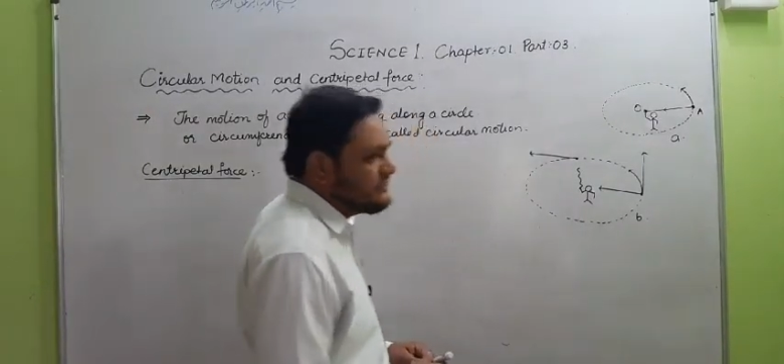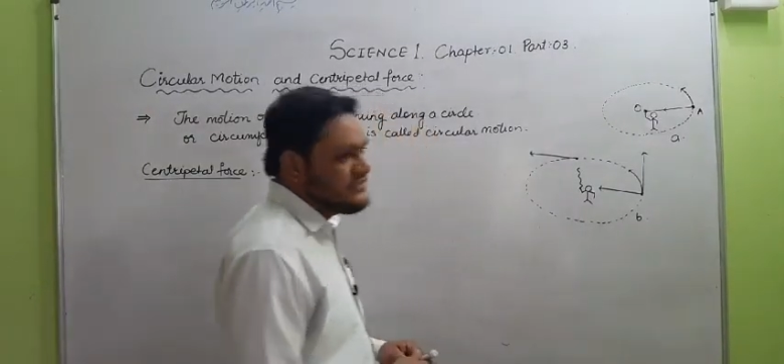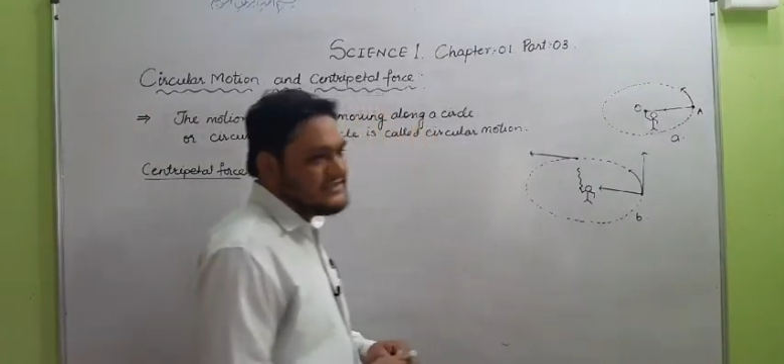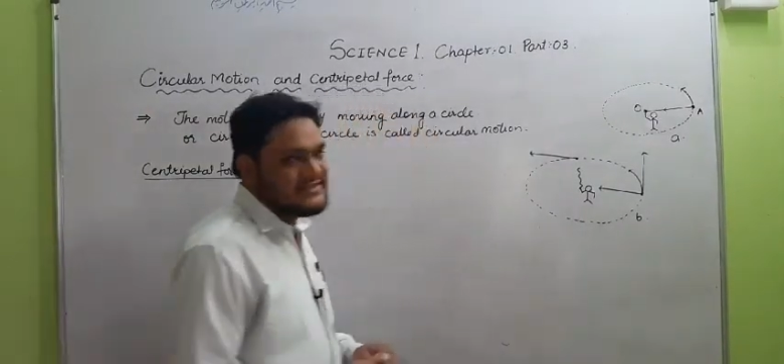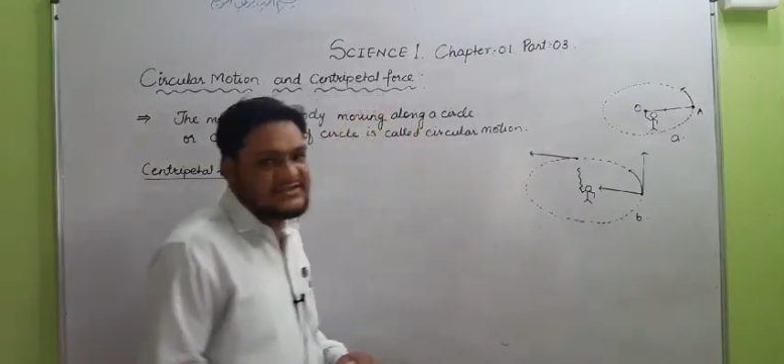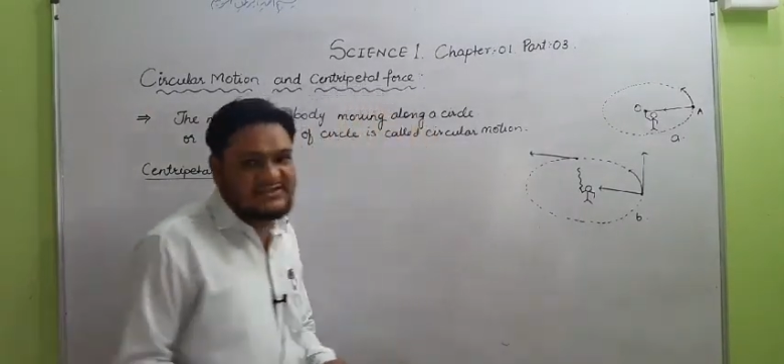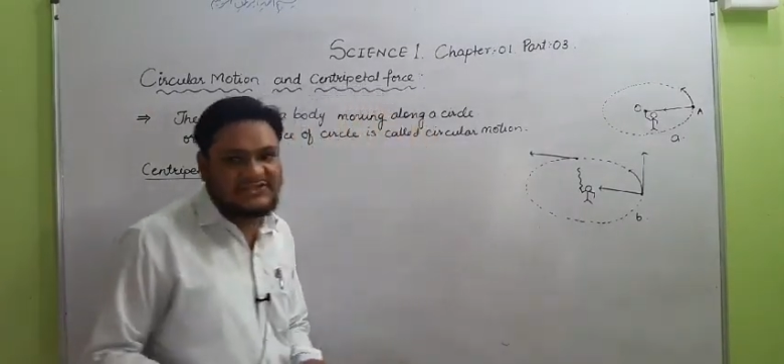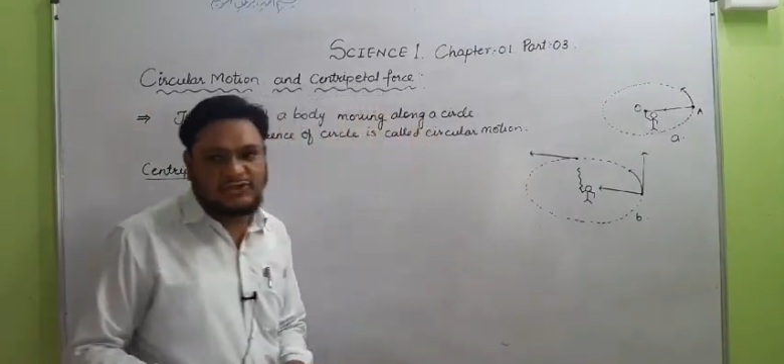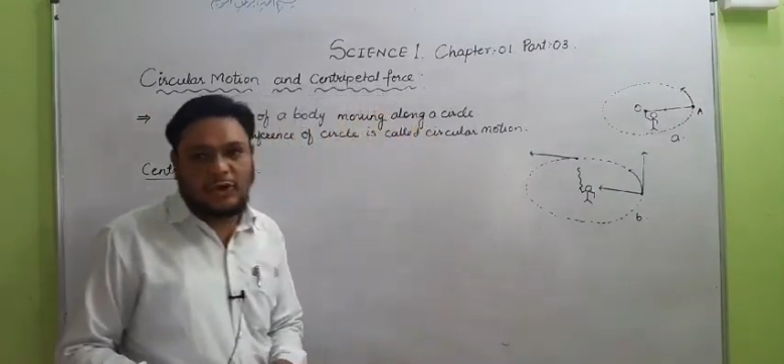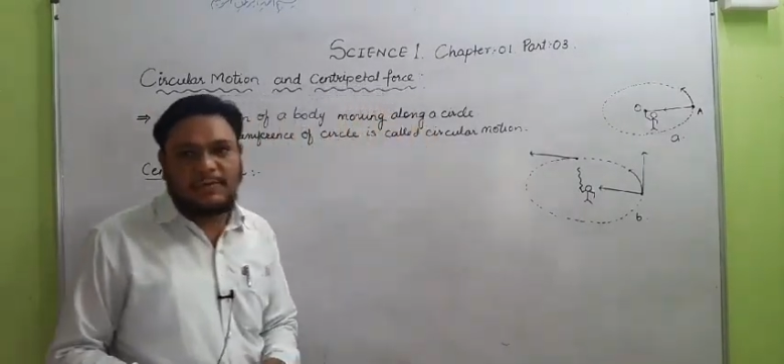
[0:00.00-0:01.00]
which
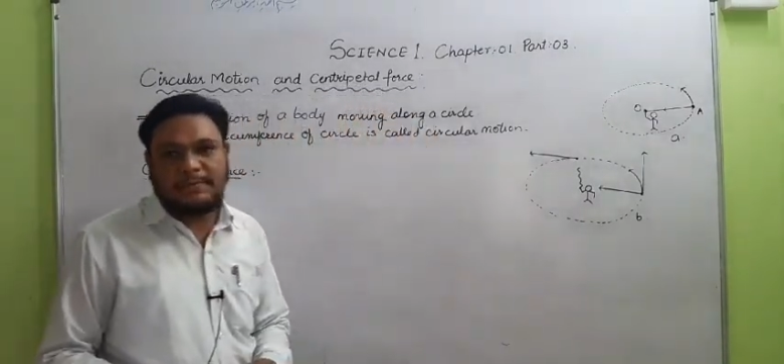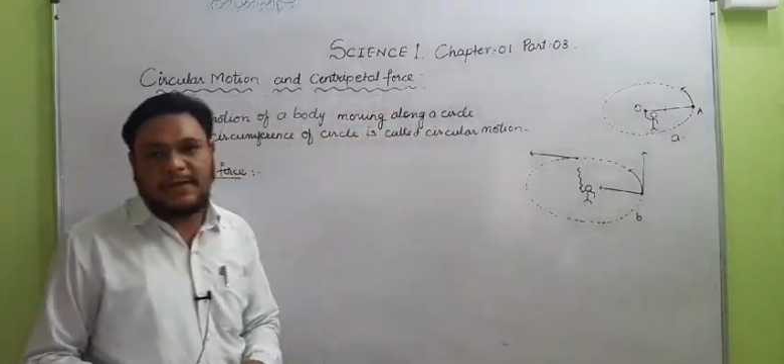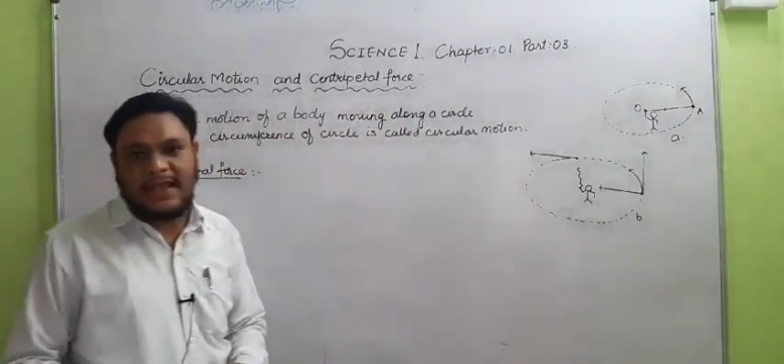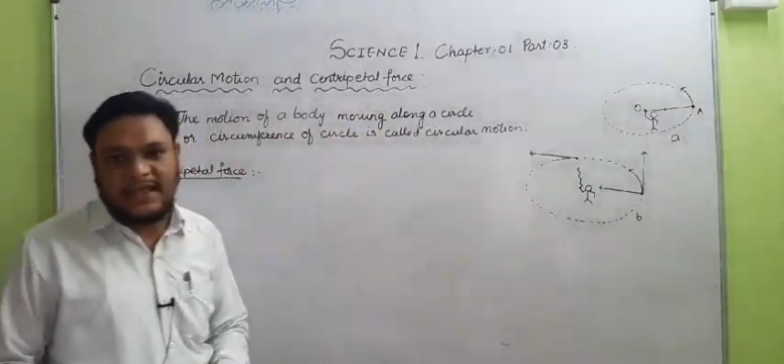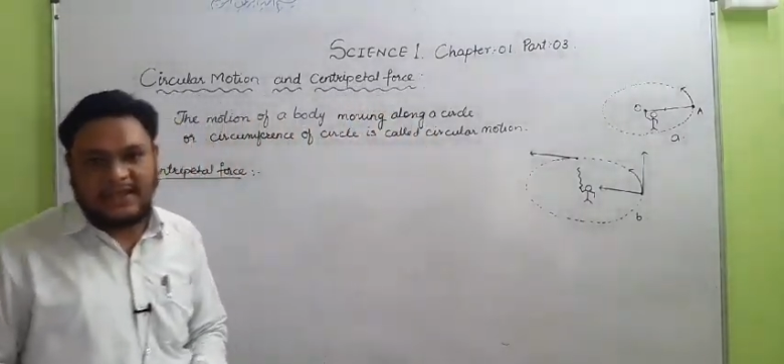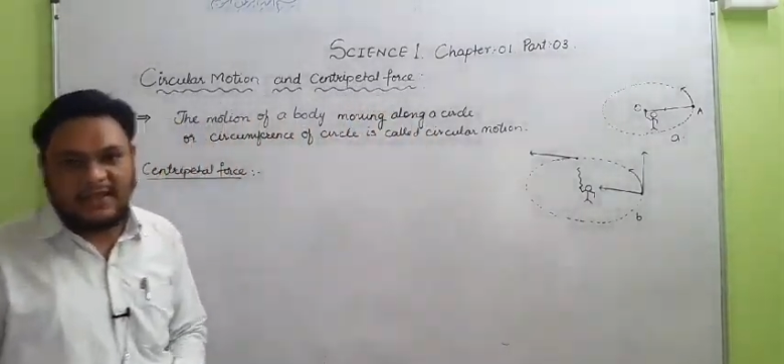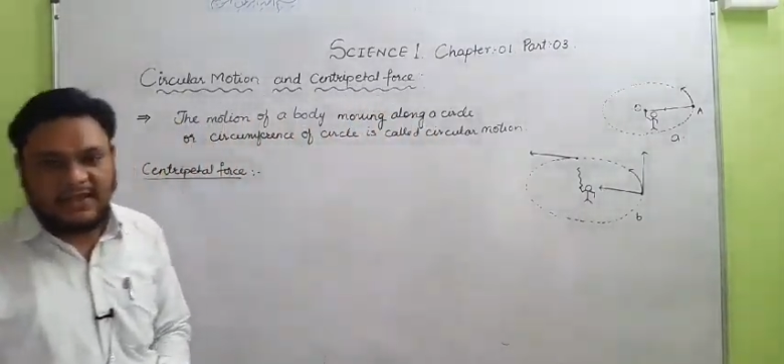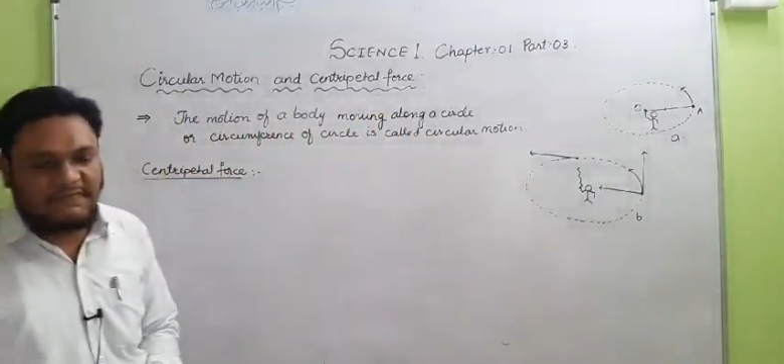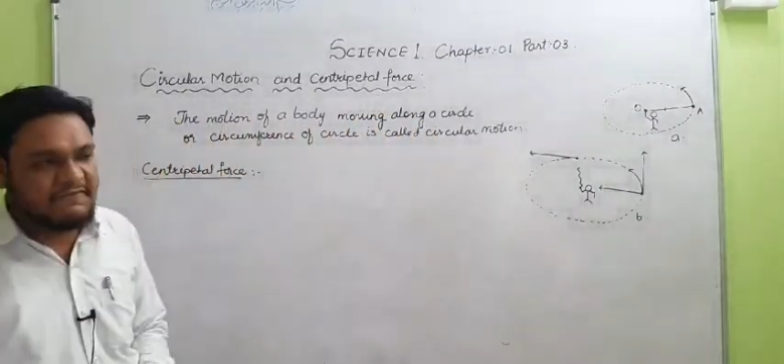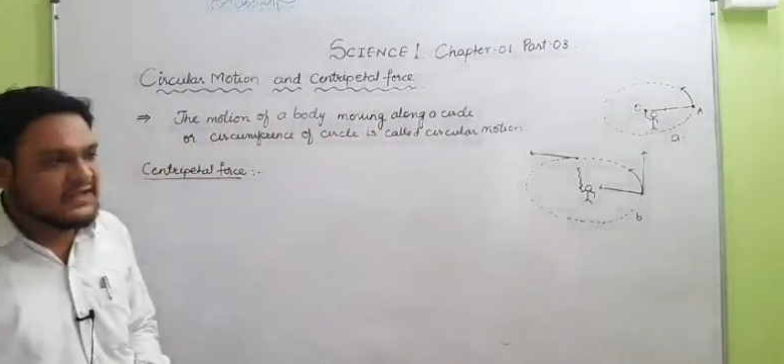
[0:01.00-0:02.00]
is stop applying.
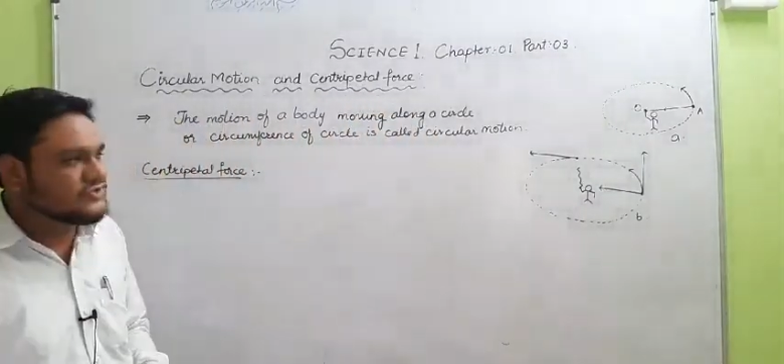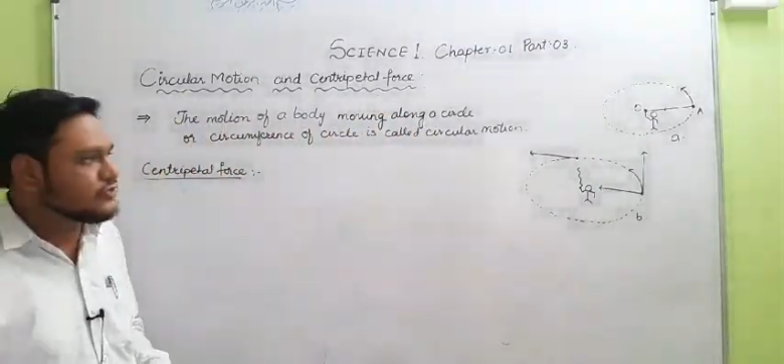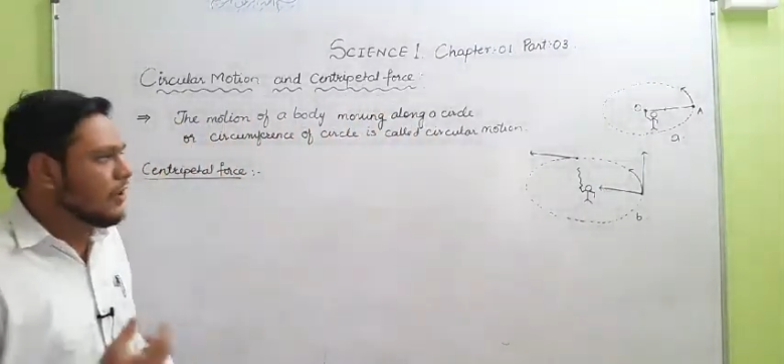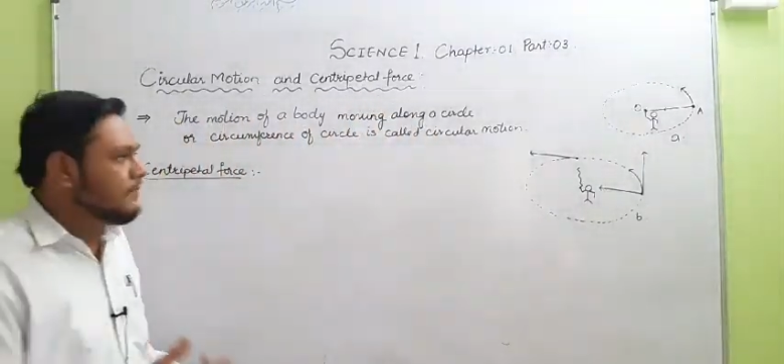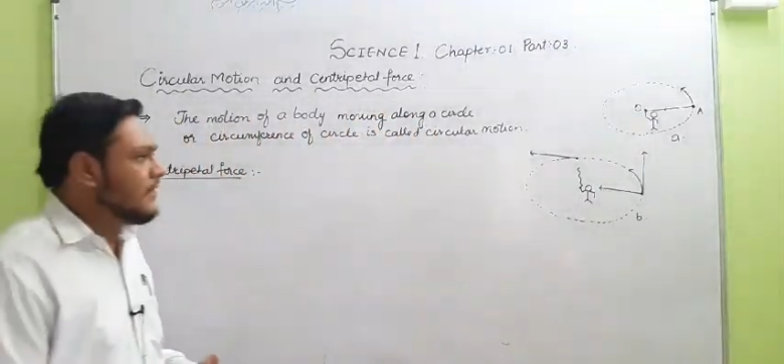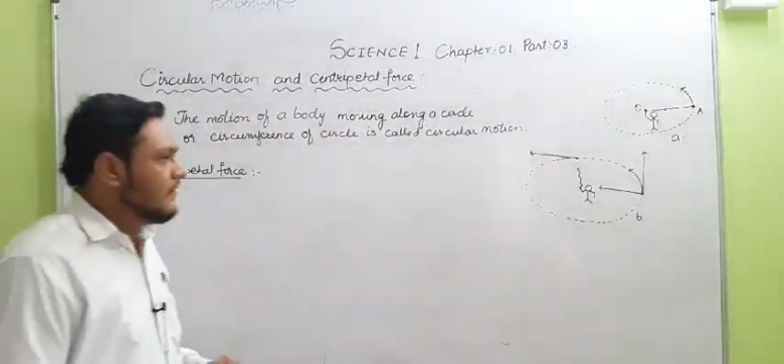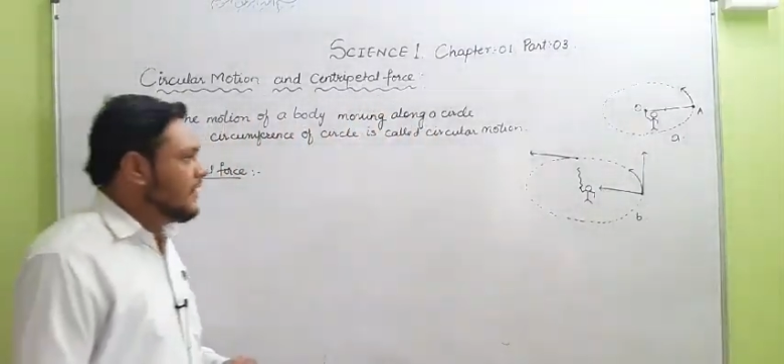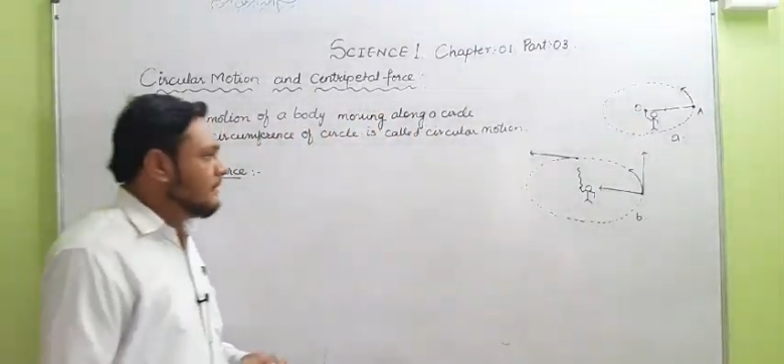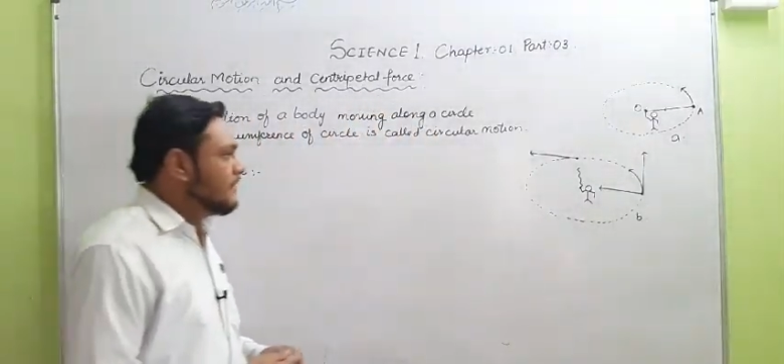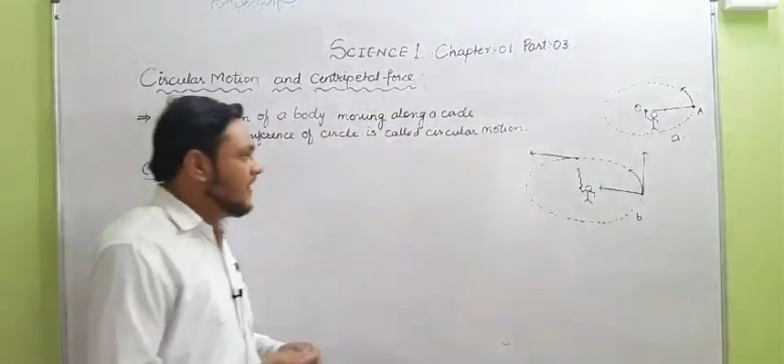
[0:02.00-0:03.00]
If we will stop
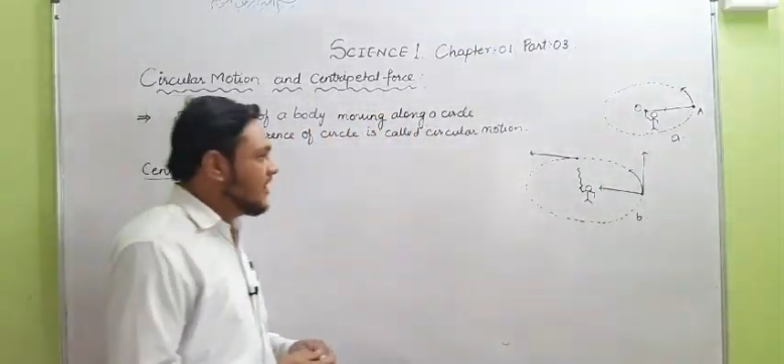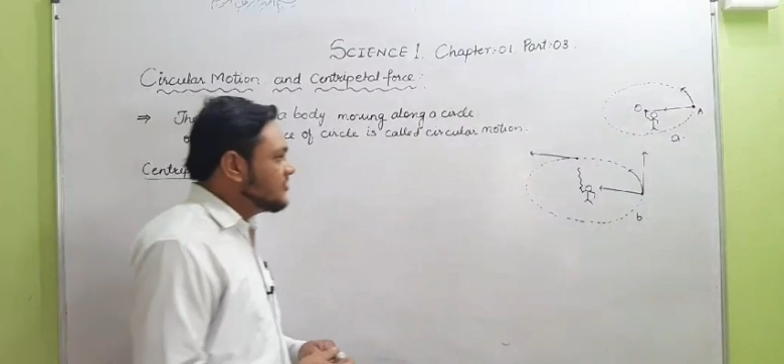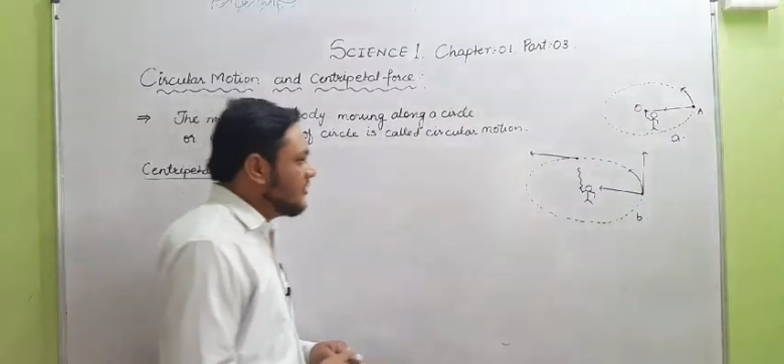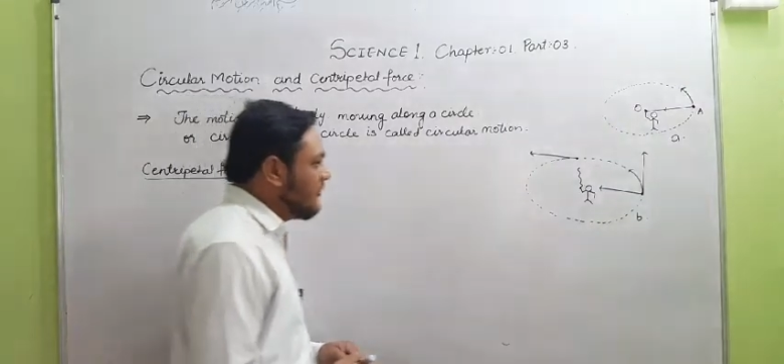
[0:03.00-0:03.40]
the application